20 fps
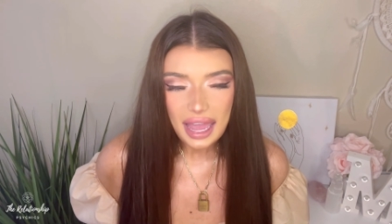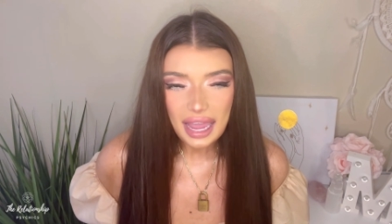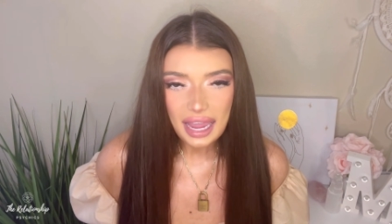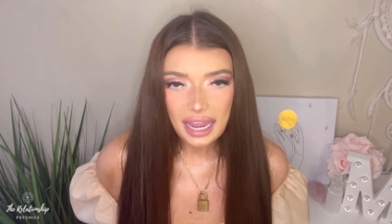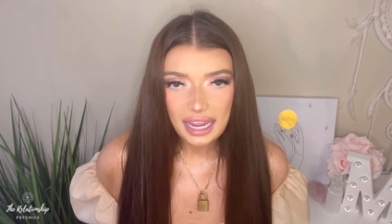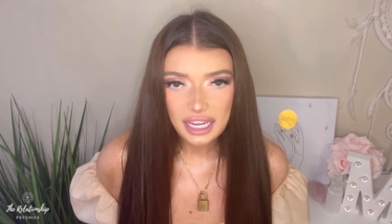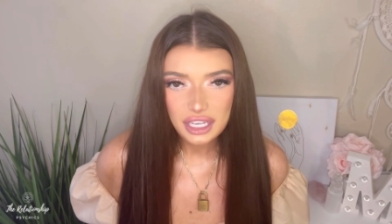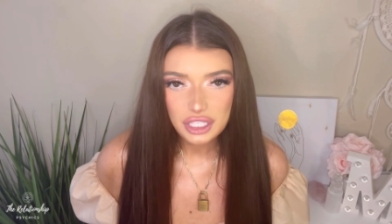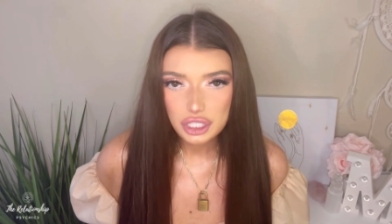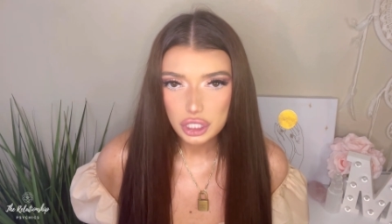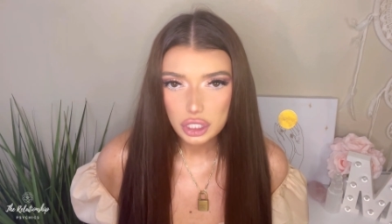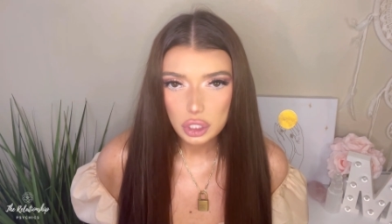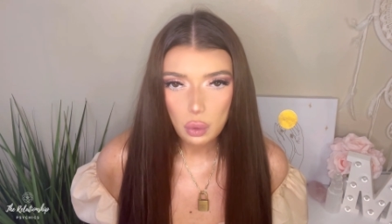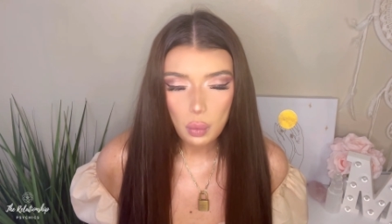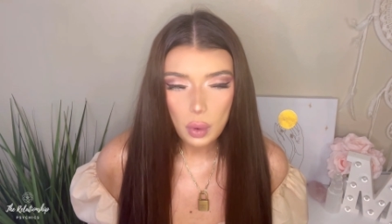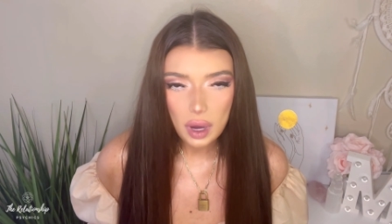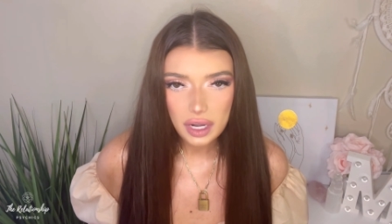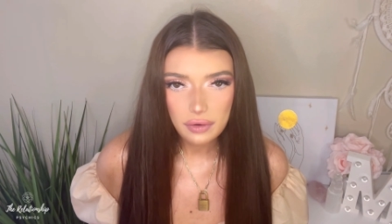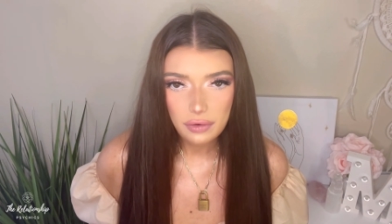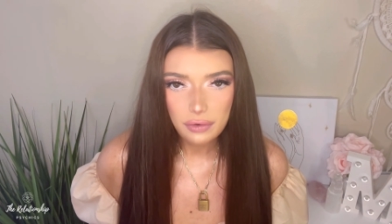and you're going to
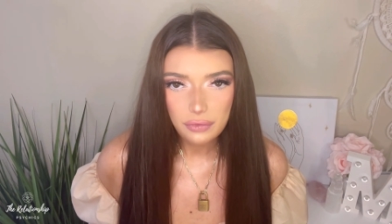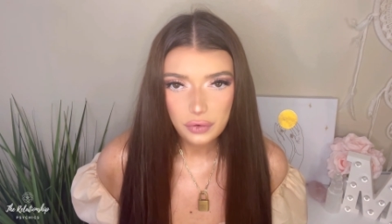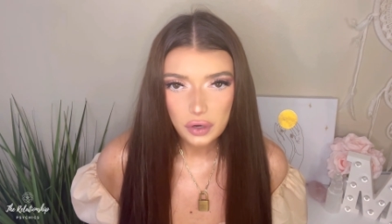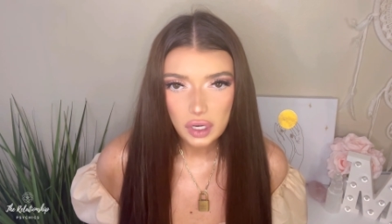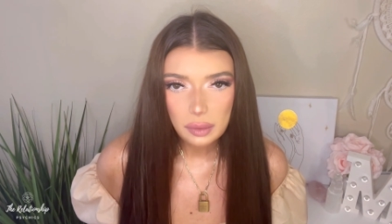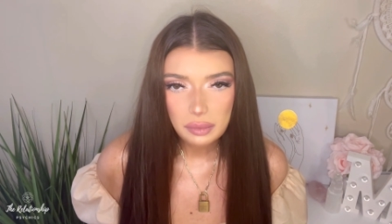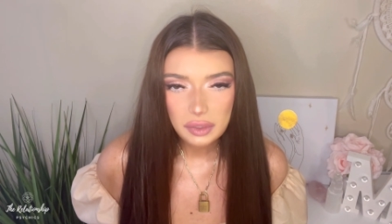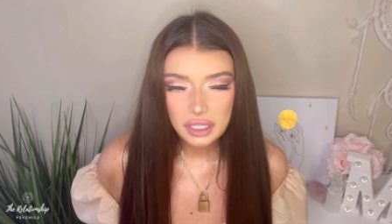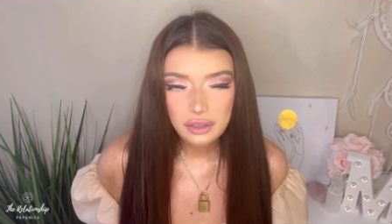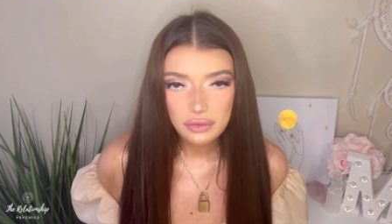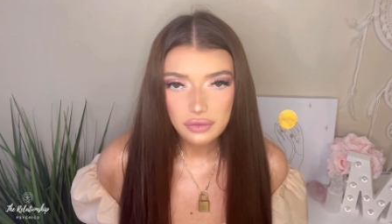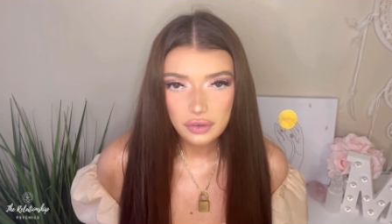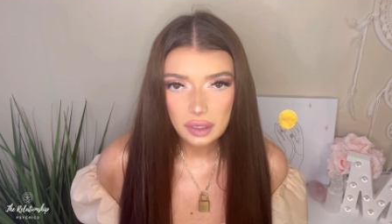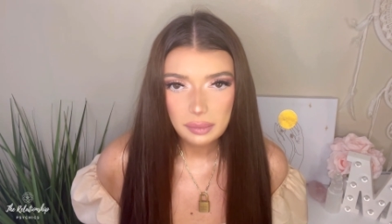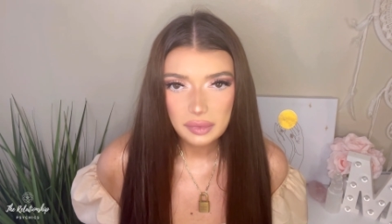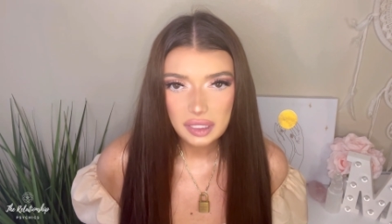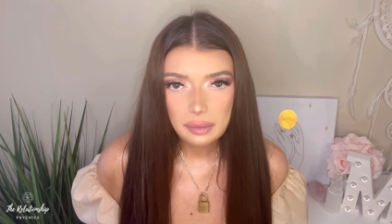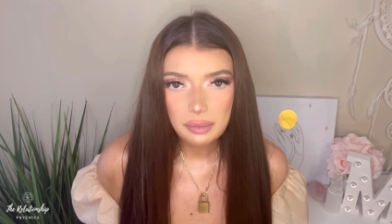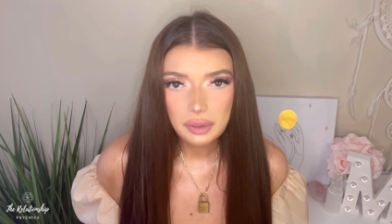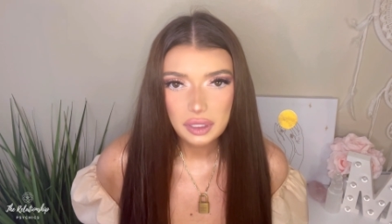want to firmly,
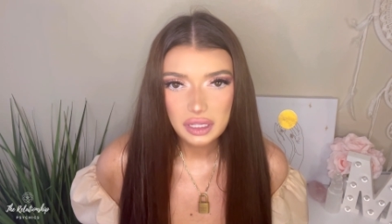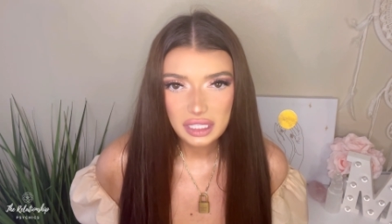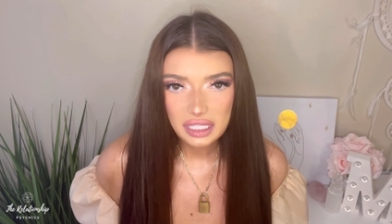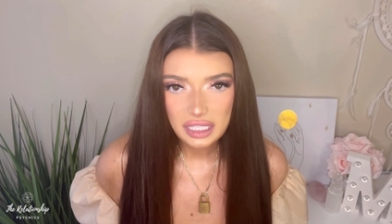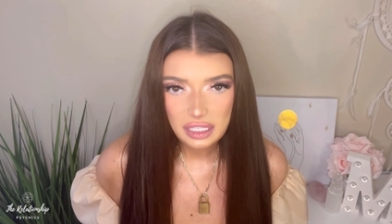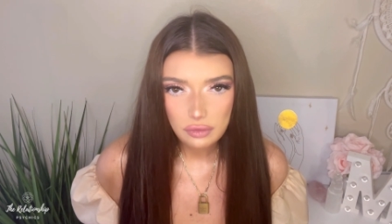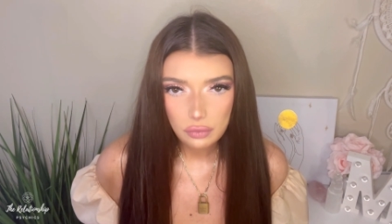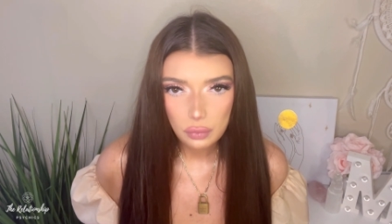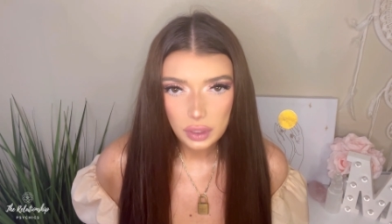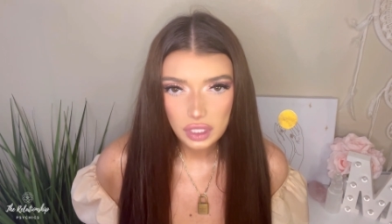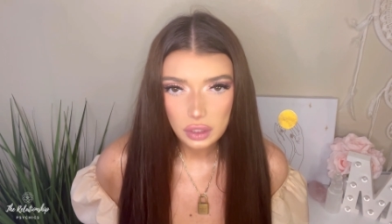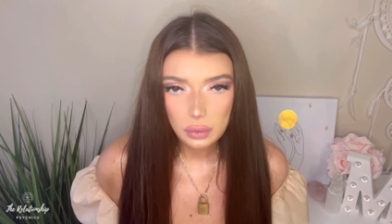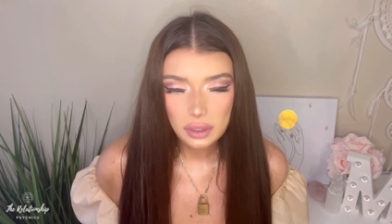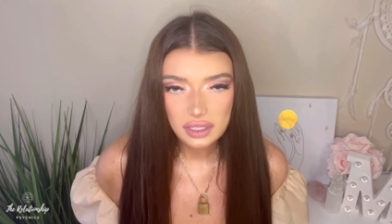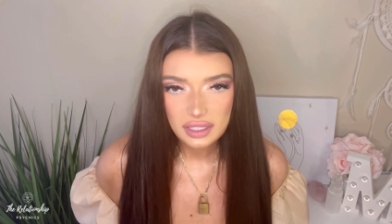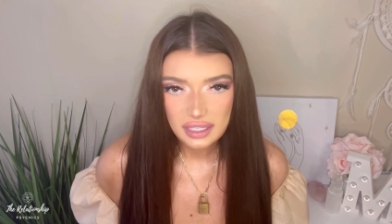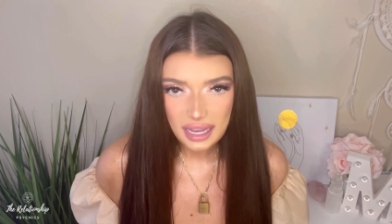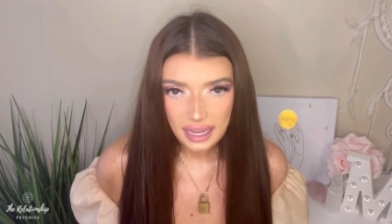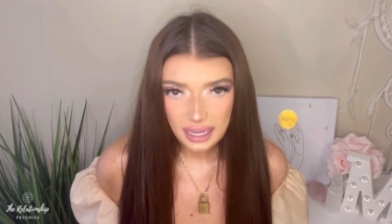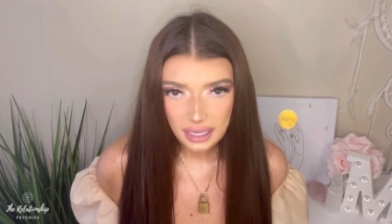firmly believe what you are
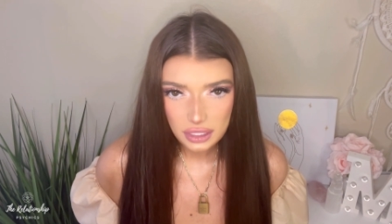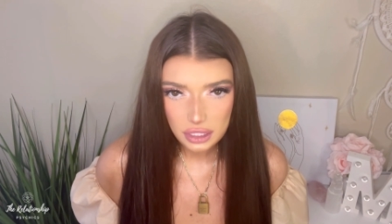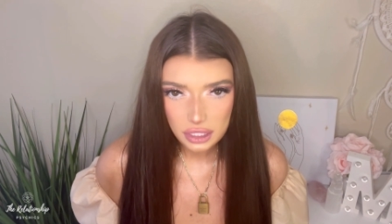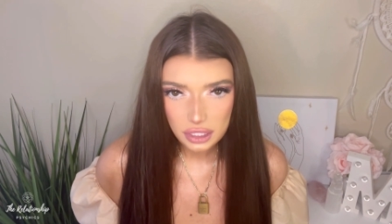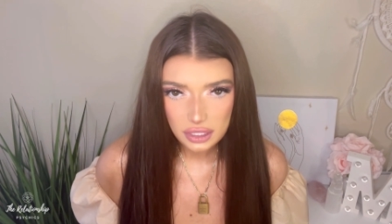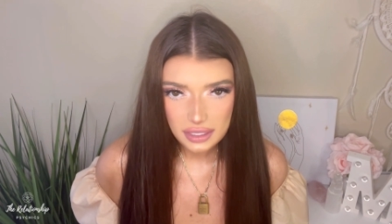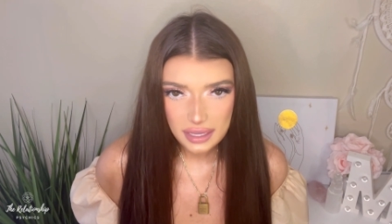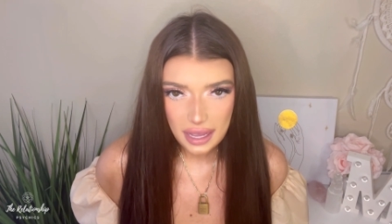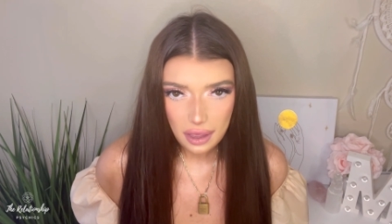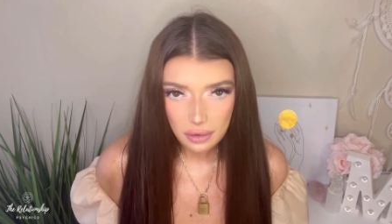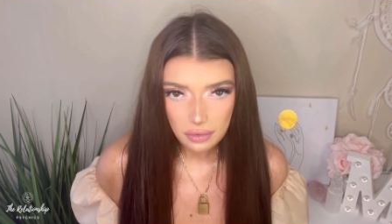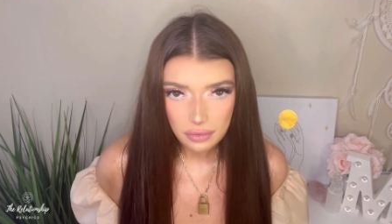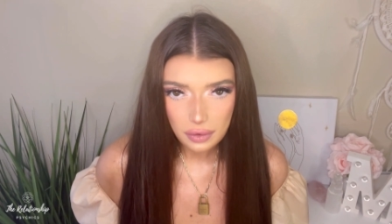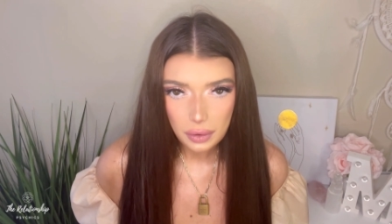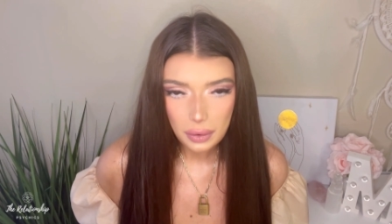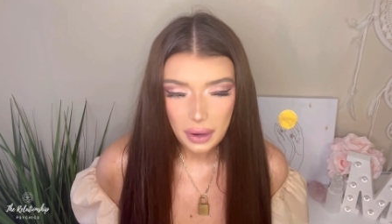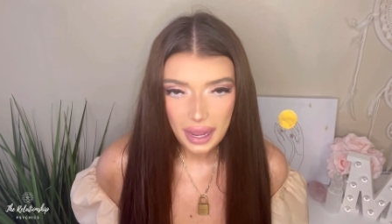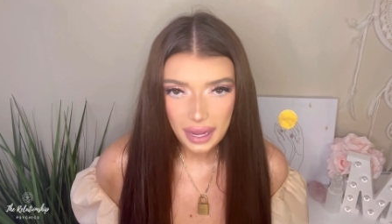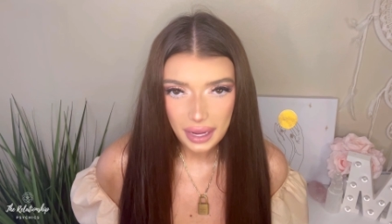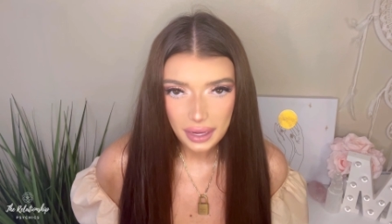saying to yourself,
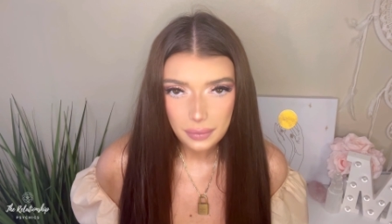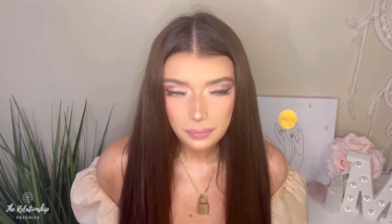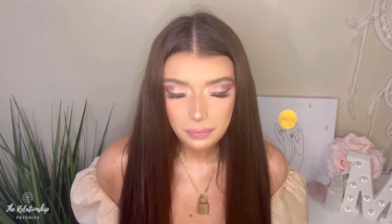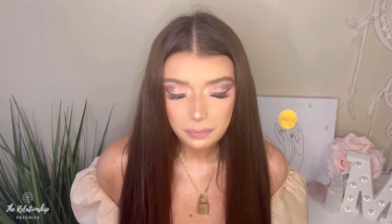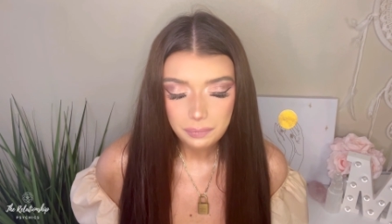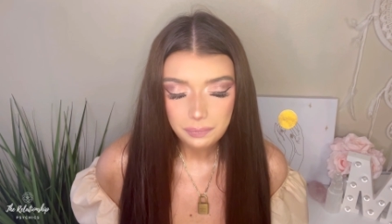okay?